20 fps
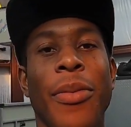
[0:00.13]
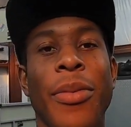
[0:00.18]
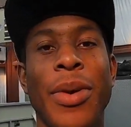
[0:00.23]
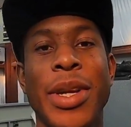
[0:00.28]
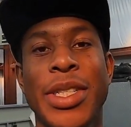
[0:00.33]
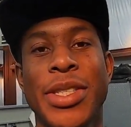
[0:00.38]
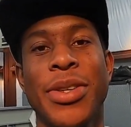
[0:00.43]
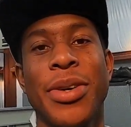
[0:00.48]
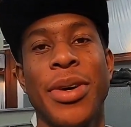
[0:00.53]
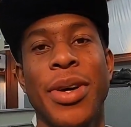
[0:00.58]

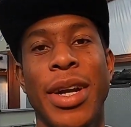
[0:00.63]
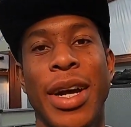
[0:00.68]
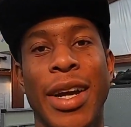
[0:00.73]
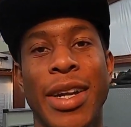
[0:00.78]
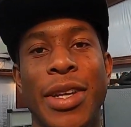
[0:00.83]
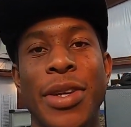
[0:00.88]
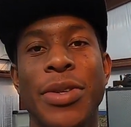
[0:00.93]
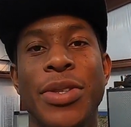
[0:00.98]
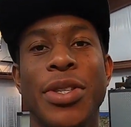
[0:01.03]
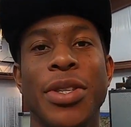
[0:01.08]
What is going
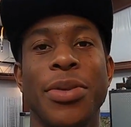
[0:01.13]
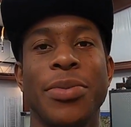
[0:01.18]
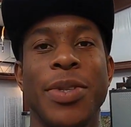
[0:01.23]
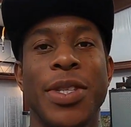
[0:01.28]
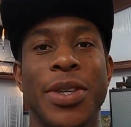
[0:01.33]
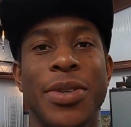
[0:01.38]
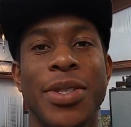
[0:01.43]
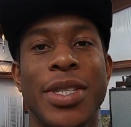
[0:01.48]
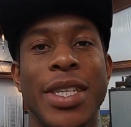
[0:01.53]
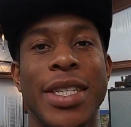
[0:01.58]
on,
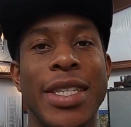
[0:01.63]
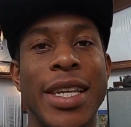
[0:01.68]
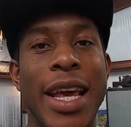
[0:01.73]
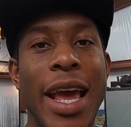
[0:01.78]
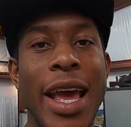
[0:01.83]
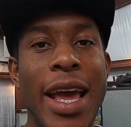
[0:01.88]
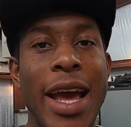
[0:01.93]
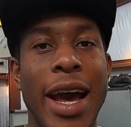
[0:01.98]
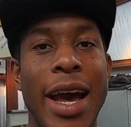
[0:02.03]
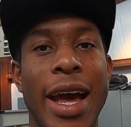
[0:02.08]
YouTube? So
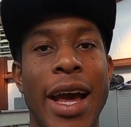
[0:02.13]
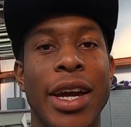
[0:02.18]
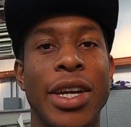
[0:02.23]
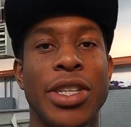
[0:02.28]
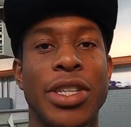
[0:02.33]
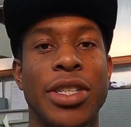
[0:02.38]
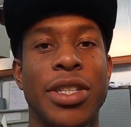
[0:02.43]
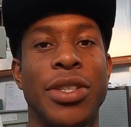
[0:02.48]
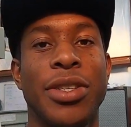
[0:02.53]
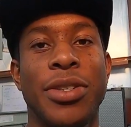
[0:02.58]
today I
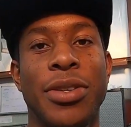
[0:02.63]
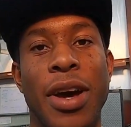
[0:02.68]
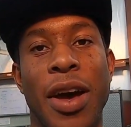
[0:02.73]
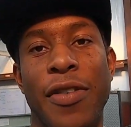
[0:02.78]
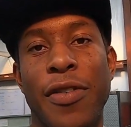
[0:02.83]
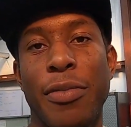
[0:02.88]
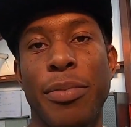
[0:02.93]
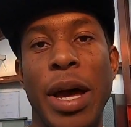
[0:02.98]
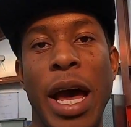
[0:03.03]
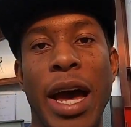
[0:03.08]
actually do
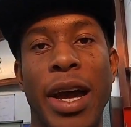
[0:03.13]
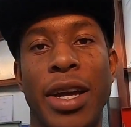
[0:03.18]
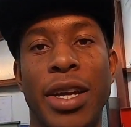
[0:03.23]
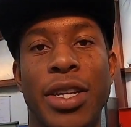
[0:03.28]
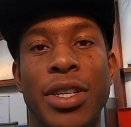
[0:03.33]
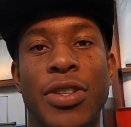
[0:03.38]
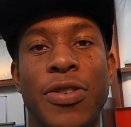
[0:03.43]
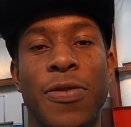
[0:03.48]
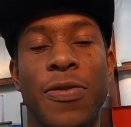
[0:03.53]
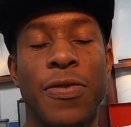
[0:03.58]
have a
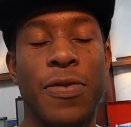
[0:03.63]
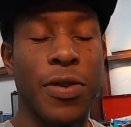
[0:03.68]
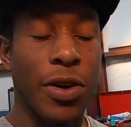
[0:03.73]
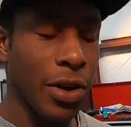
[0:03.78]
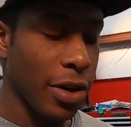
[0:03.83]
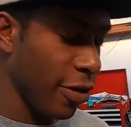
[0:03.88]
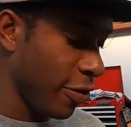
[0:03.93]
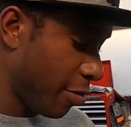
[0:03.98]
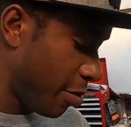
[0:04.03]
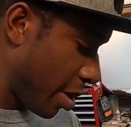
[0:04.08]
package
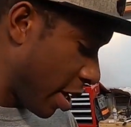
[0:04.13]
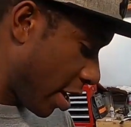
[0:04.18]
full of